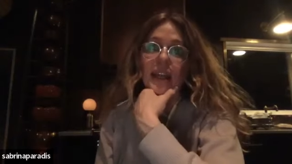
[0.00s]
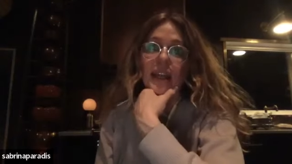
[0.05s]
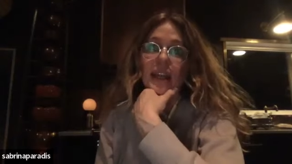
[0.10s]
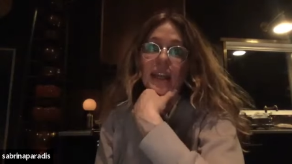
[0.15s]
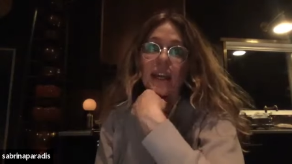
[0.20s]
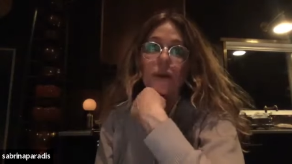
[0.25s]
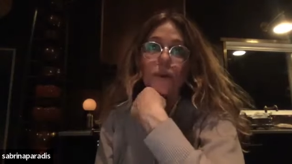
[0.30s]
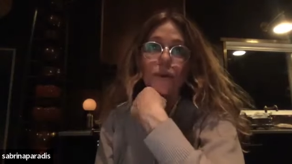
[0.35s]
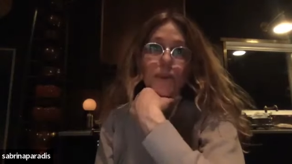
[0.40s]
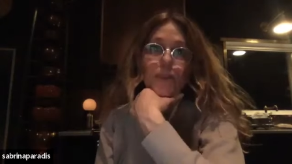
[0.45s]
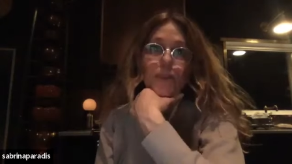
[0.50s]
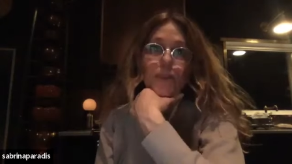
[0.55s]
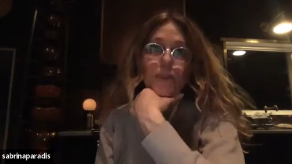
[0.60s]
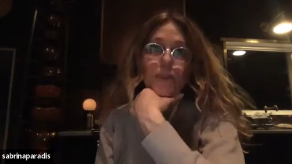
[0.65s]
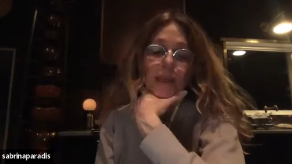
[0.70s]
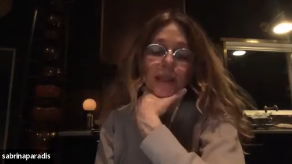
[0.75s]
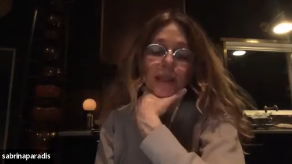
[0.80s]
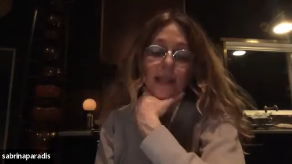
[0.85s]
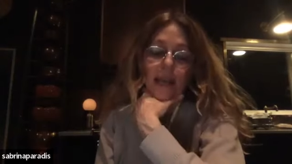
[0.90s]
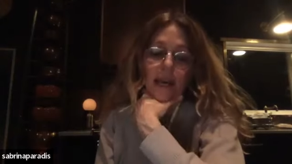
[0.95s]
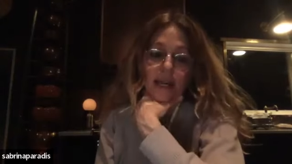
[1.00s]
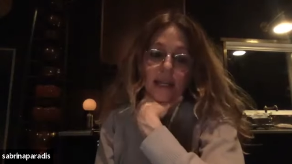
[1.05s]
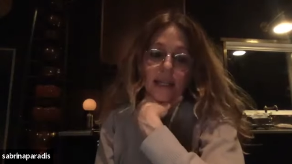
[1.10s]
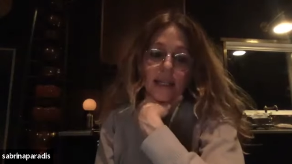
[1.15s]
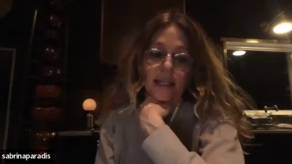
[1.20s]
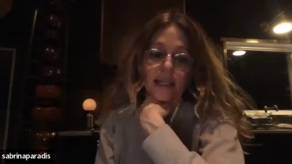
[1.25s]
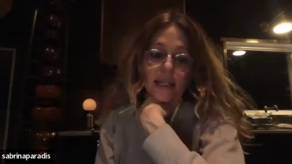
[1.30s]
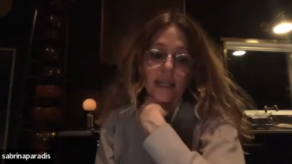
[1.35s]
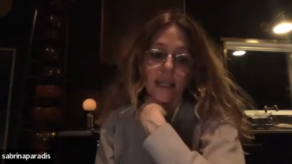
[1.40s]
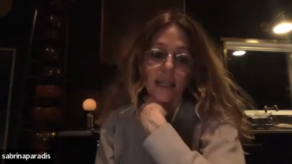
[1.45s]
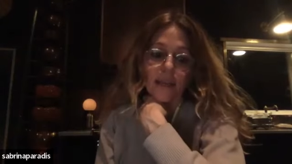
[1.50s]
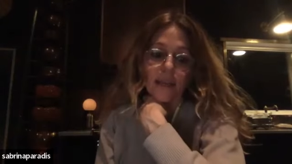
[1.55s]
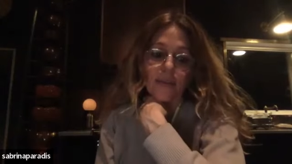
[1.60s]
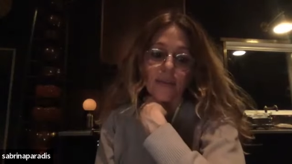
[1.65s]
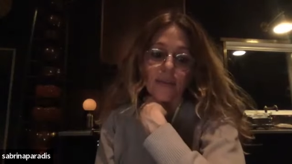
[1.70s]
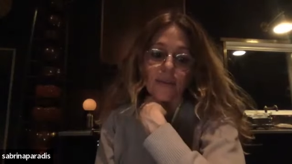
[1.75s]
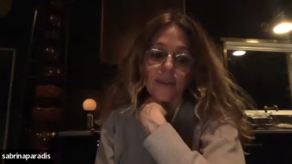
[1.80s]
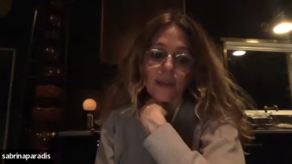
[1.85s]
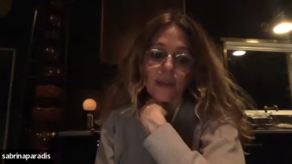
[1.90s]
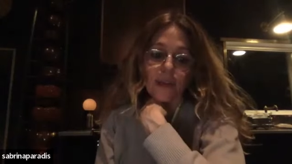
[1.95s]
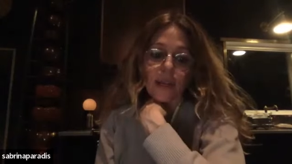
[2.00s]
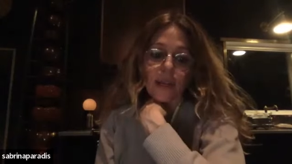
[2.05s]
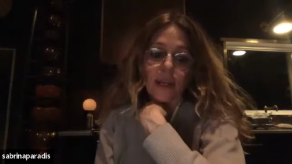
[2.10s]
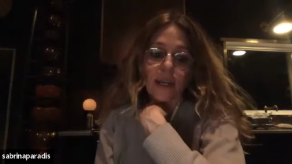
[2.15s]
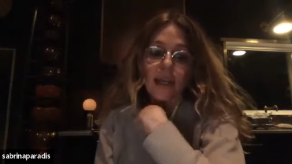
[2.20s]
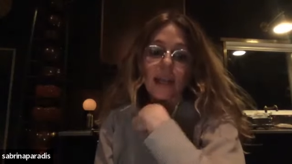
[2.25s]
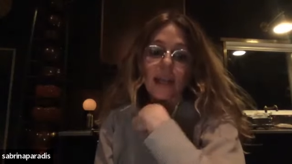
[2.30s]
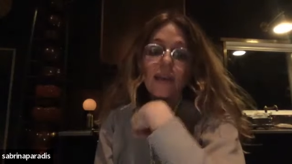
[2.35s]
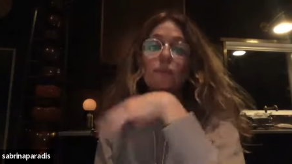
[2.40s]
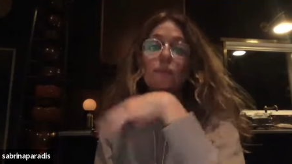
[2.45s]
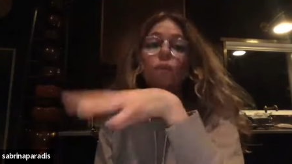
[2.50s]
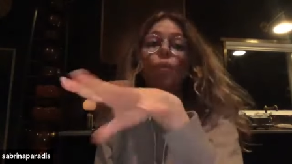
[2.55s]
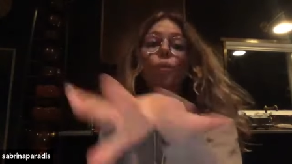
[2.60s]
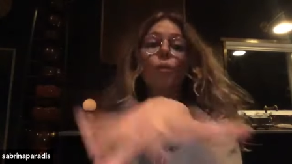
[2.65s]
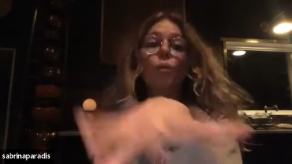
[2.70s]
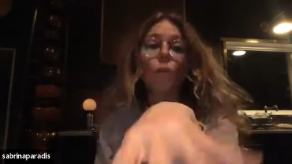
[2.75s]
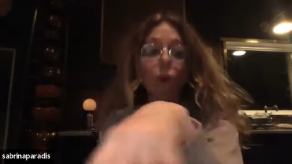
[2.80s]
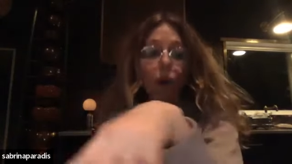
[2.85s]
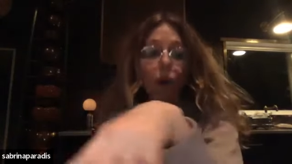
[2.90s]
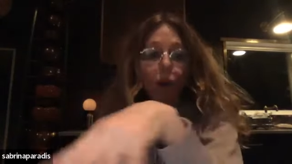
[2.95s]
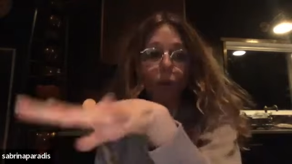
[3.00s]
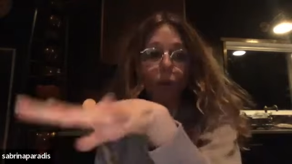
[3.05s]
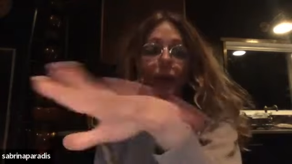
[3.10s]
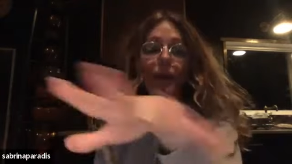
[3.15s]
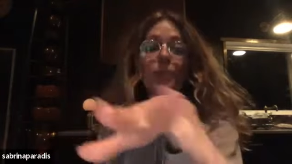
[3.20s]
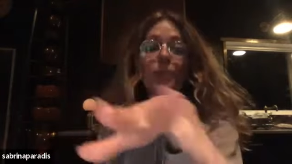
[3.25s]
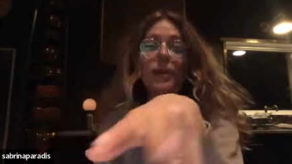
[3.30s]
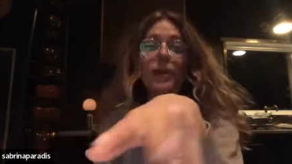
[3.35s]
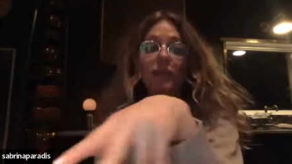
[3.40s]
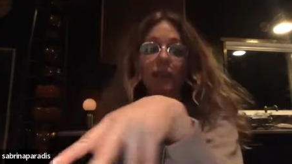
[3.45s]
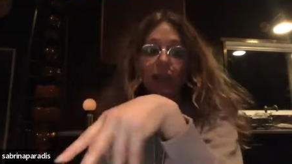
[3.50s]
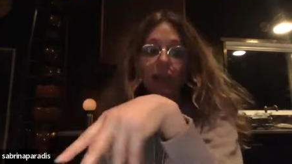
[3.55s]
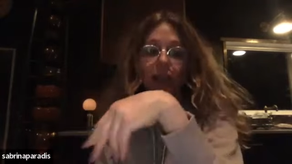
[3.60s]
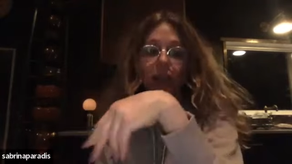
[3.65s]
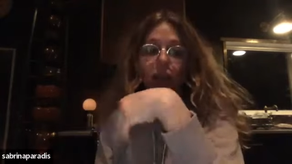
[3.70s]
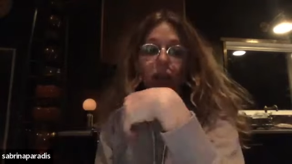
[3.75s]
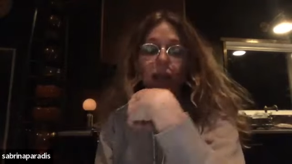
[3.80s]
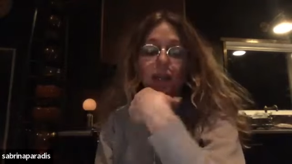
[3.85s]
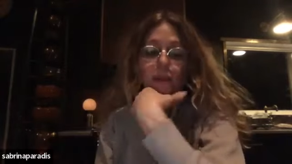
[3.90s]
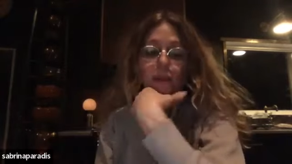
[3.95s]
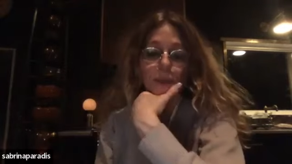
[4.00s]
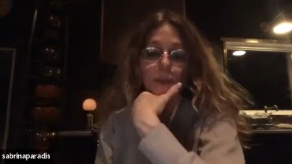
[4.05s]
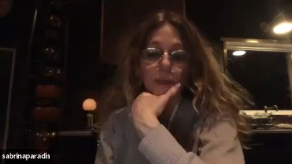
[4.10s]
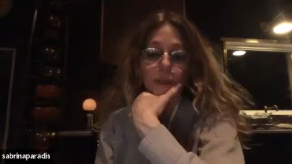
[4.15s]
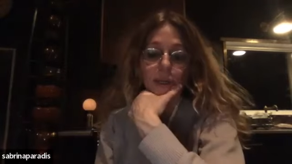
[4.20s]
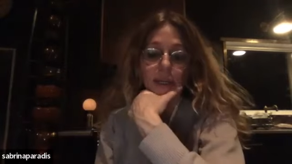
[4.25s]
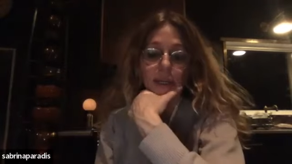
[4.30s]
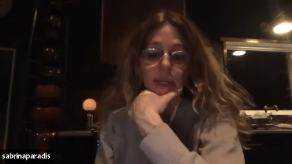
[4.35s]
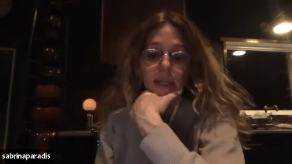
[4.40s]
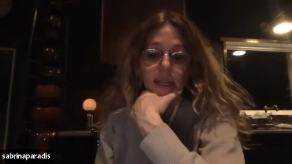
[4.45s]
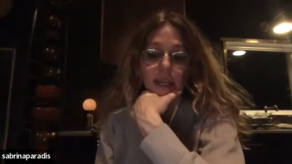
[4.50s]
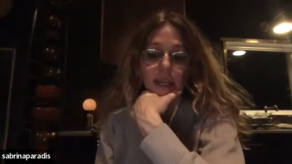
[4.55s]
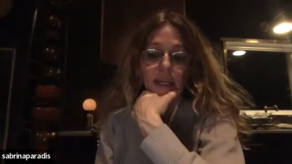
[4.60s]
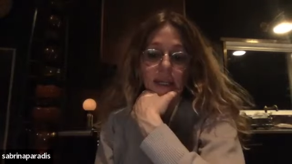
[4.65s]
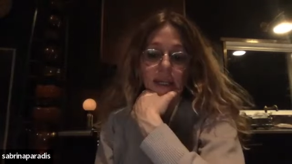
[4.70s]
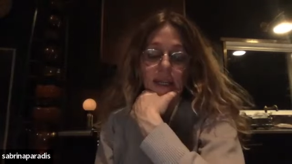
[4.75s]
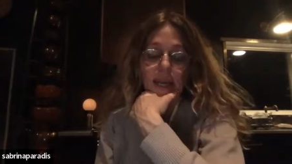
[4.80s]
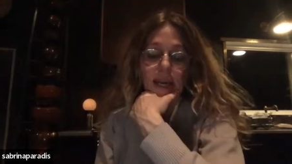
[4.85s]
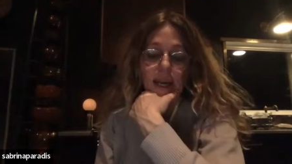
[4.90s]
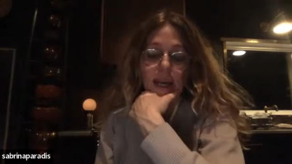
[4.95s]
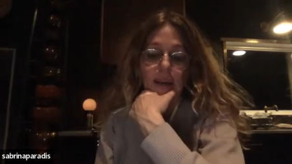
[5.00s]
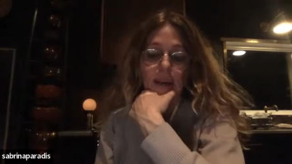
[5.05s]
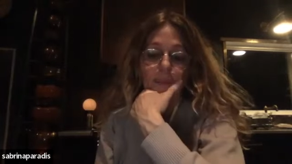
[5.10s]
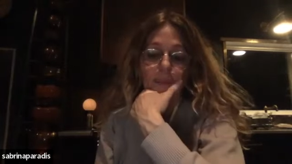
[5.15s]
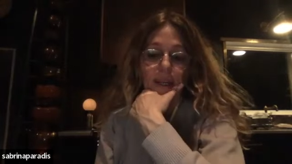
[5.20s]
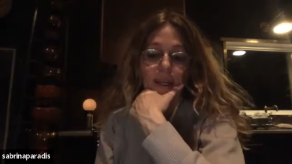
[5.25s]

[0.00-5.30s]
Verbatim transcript: I think it would be nice if, if more women in our community could come.